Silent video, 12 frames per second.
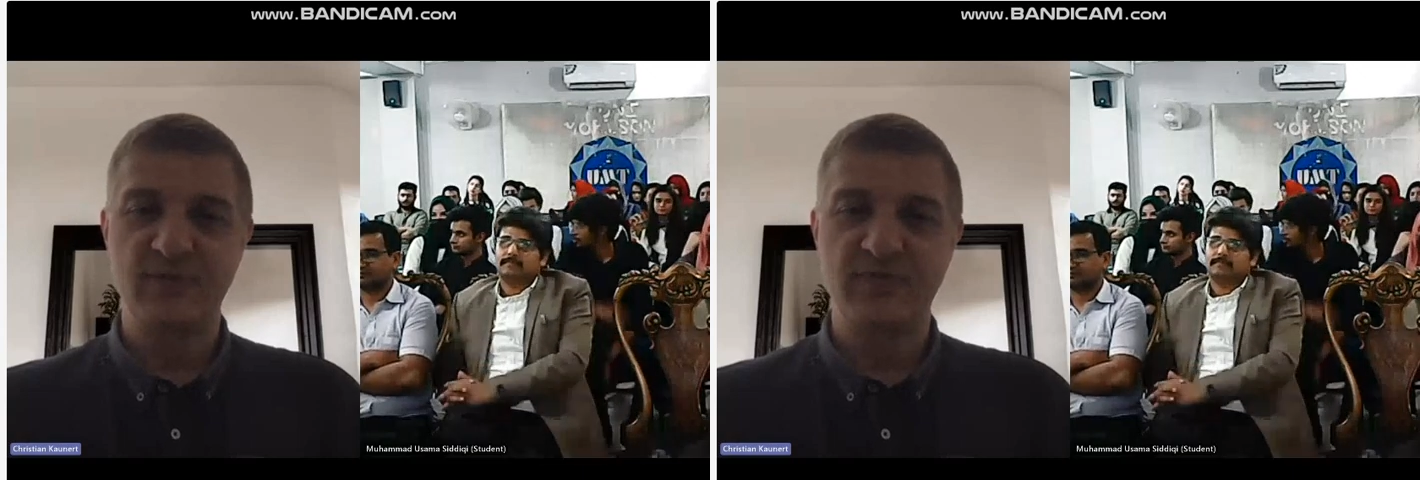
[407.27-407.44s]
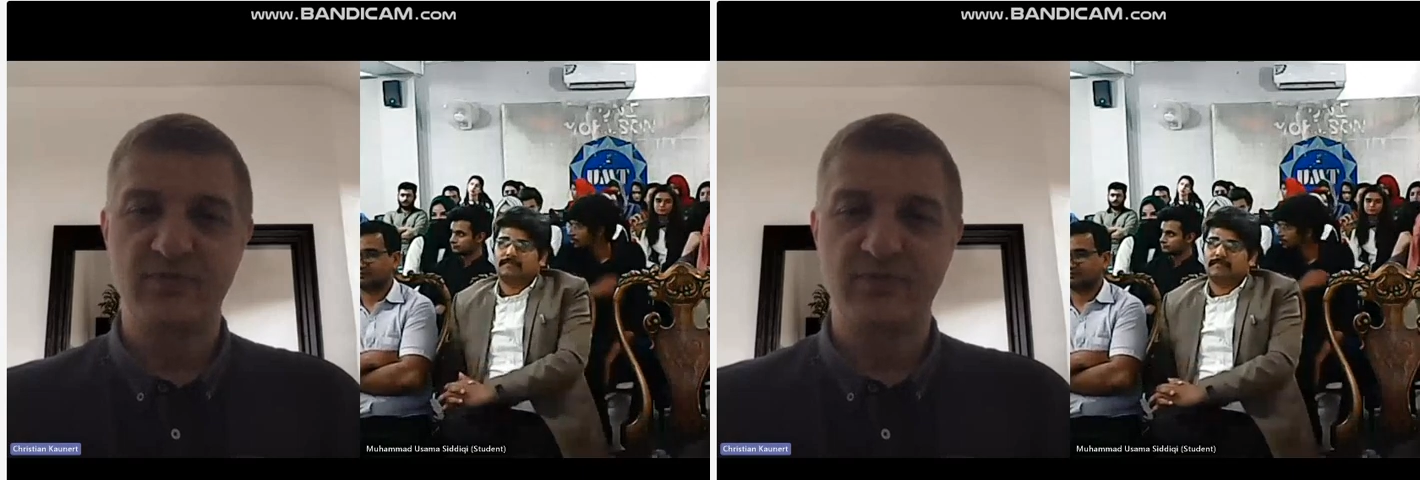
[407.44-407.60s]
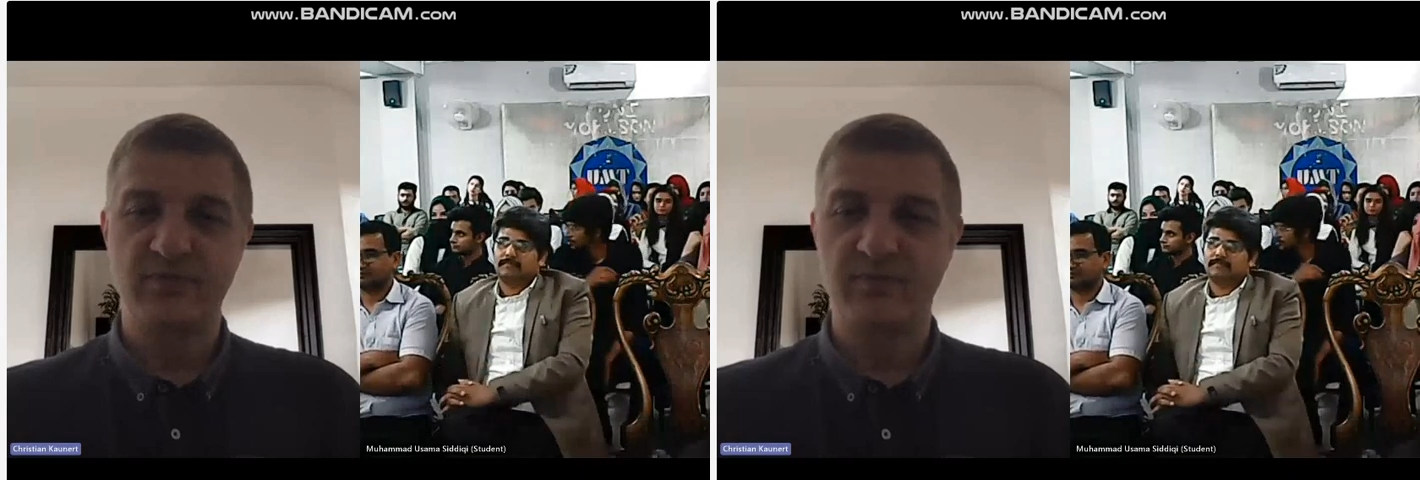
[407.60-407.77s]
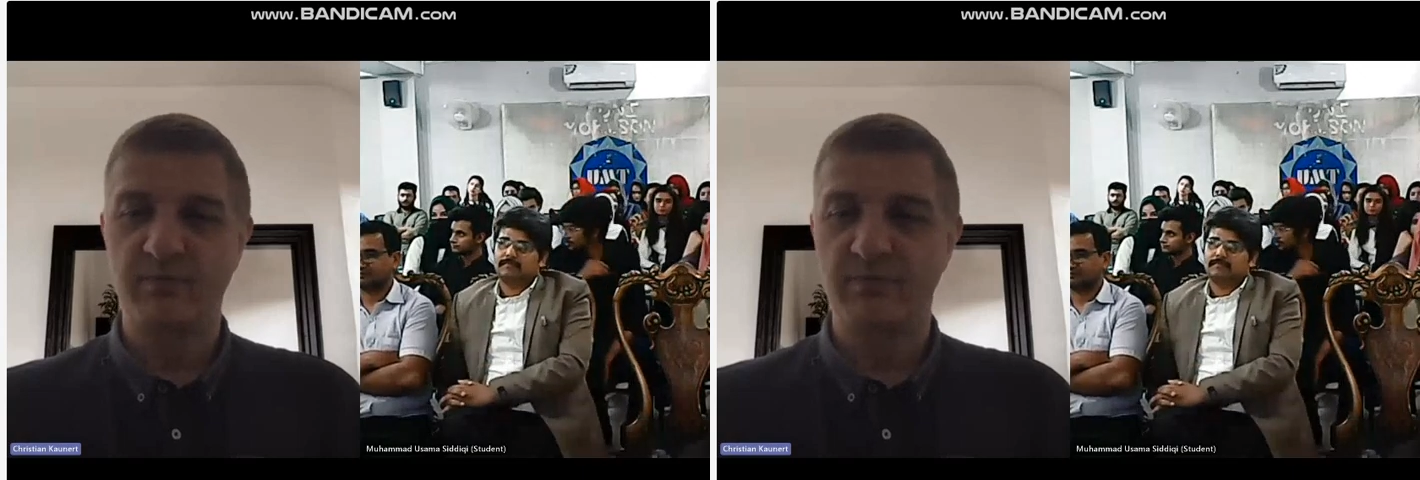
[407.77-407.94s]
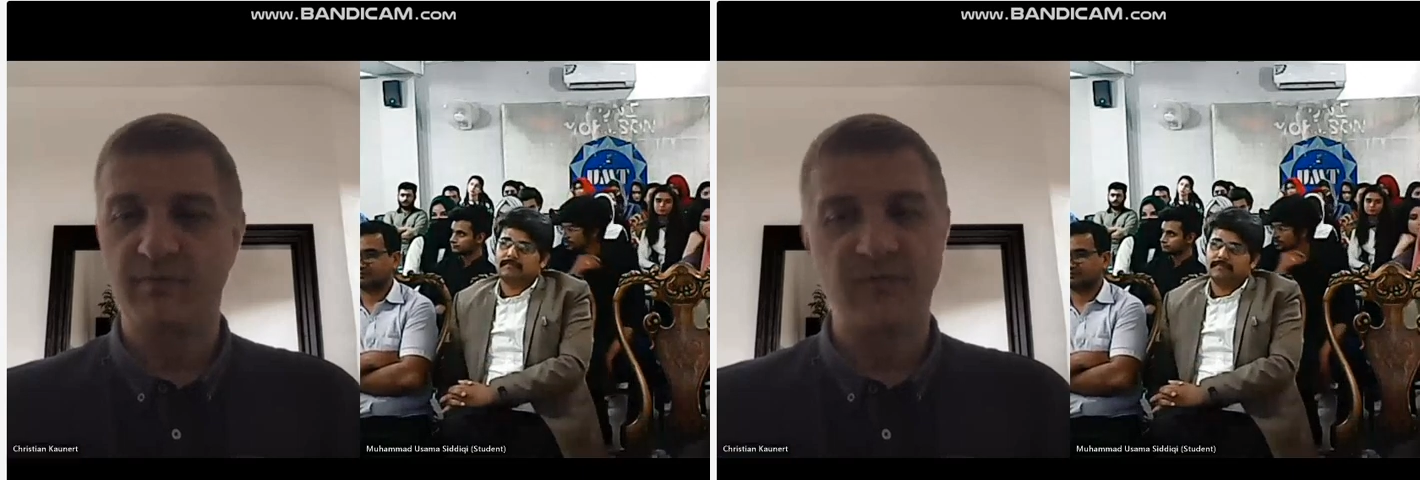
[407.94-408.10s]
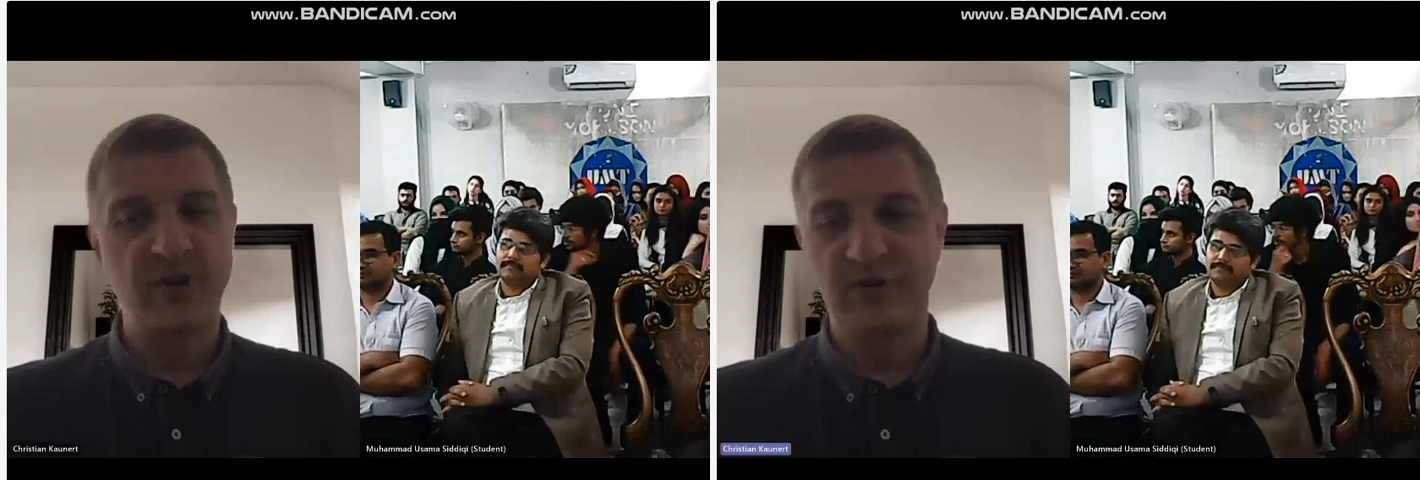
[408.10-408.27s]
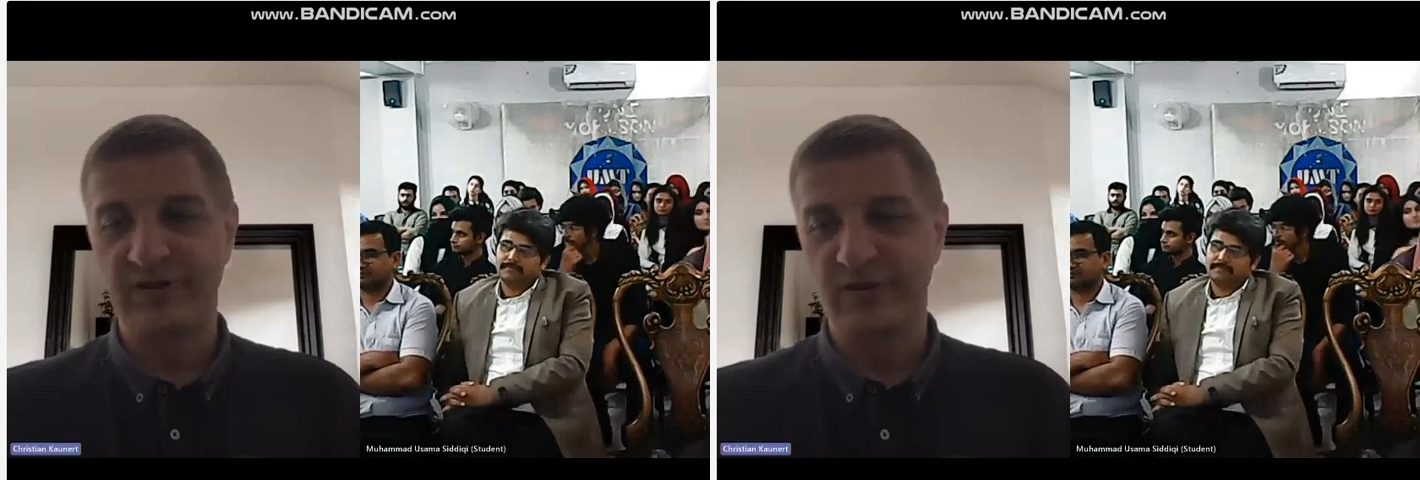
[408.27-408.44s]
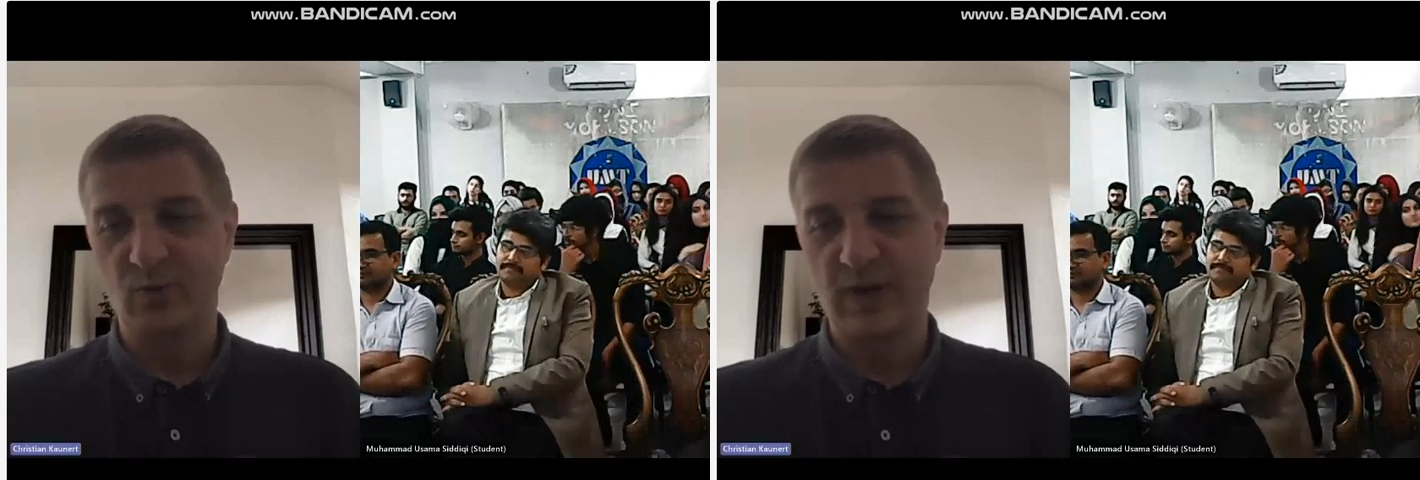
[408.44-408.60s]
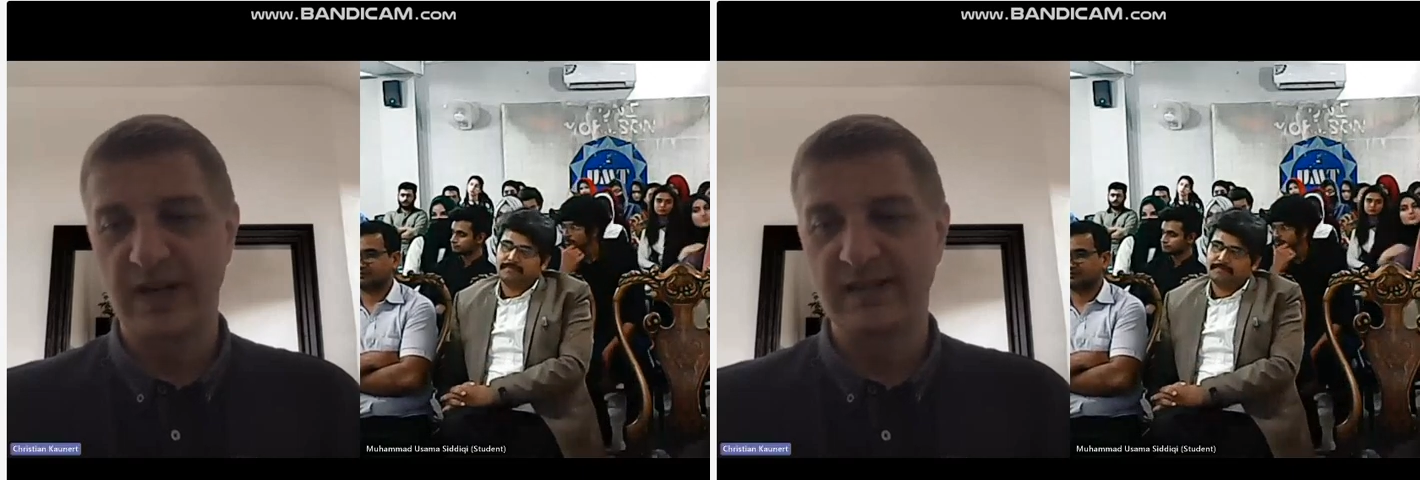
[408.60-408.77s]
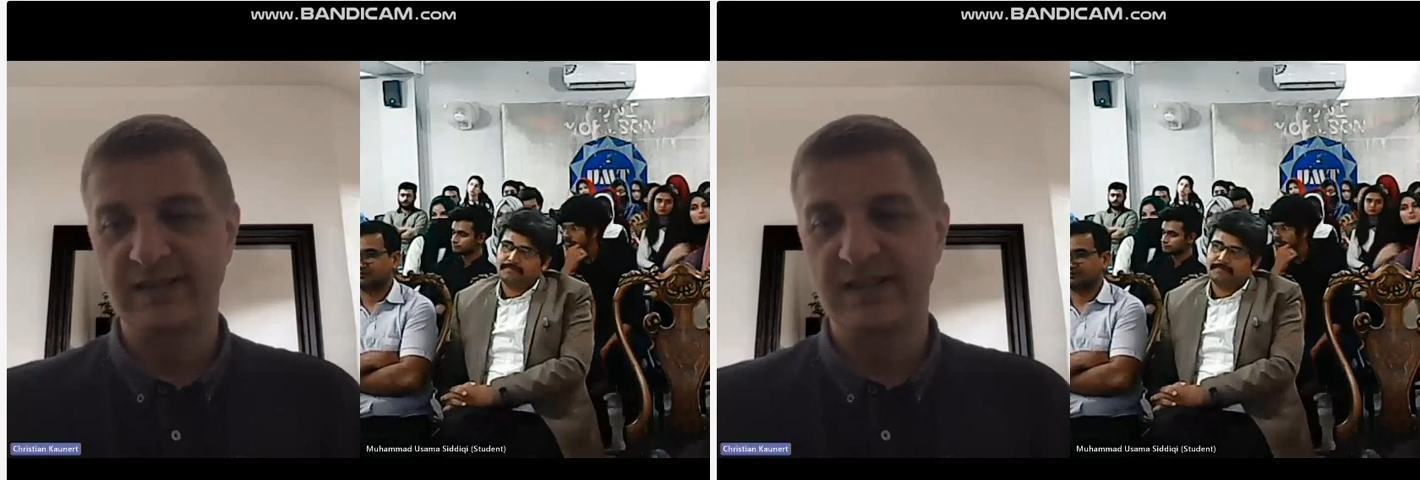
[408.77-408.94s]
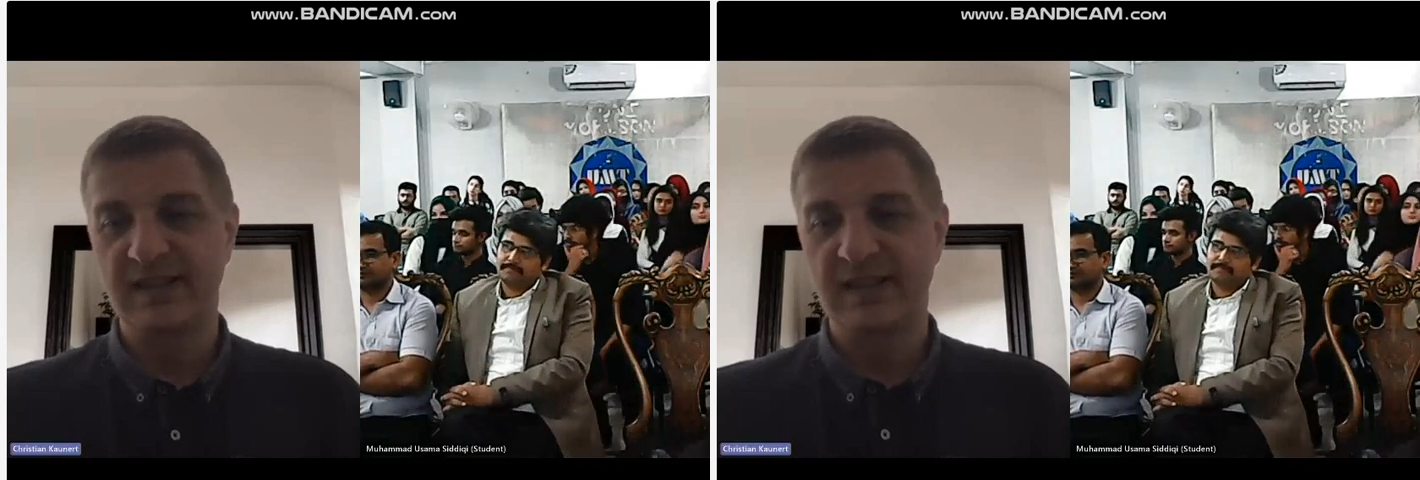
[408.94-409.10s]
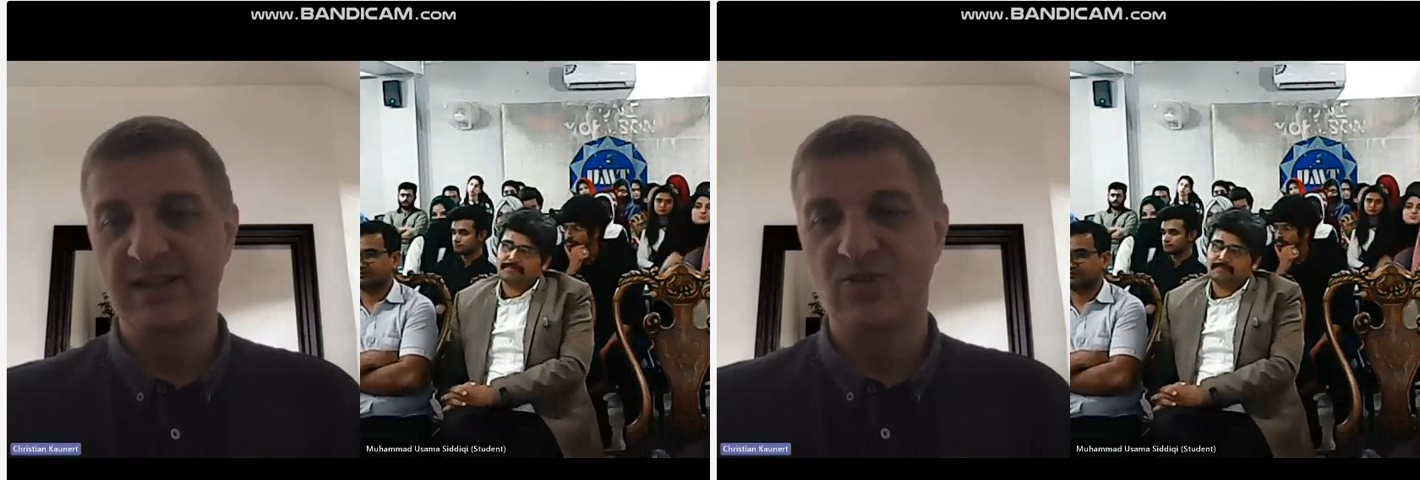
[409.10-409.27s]
in various
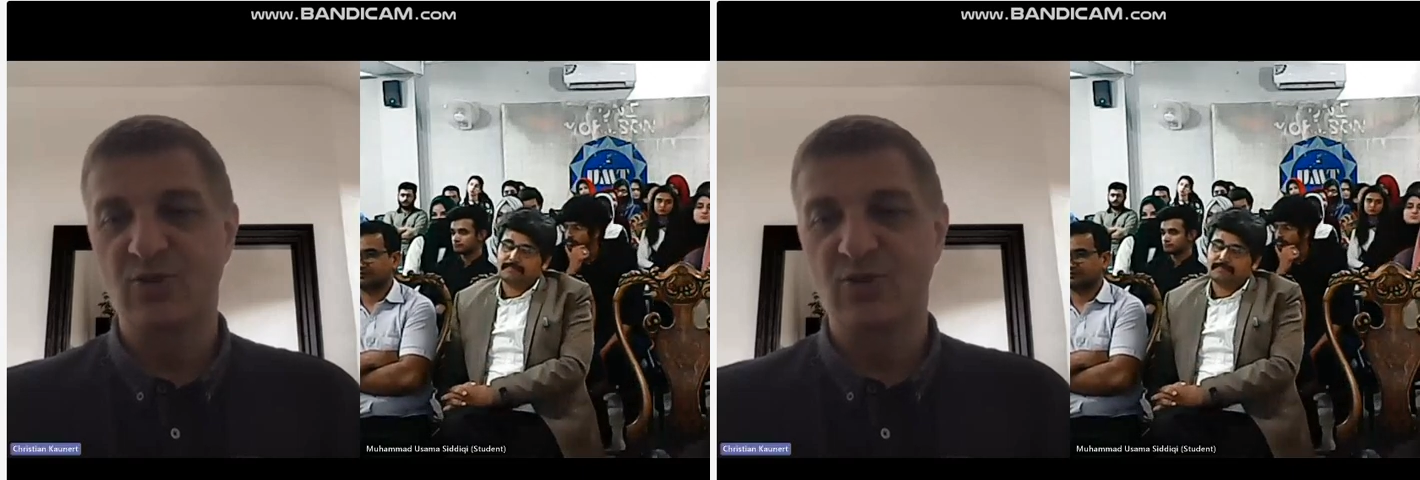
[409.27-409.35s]
ways.